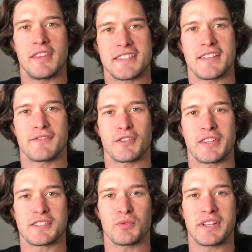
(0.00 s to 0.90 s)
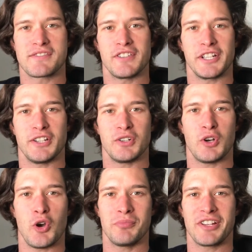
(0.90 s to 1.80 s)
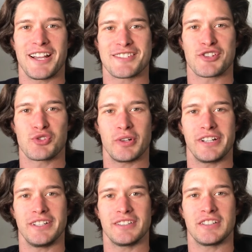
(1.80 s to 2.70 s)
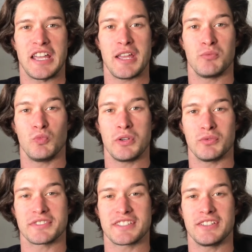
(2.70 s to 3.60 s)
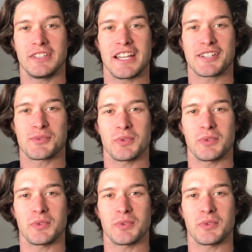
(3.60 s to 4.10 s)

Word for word: That's it for this week's video. Hope you guys enjoyed it, and we will see you next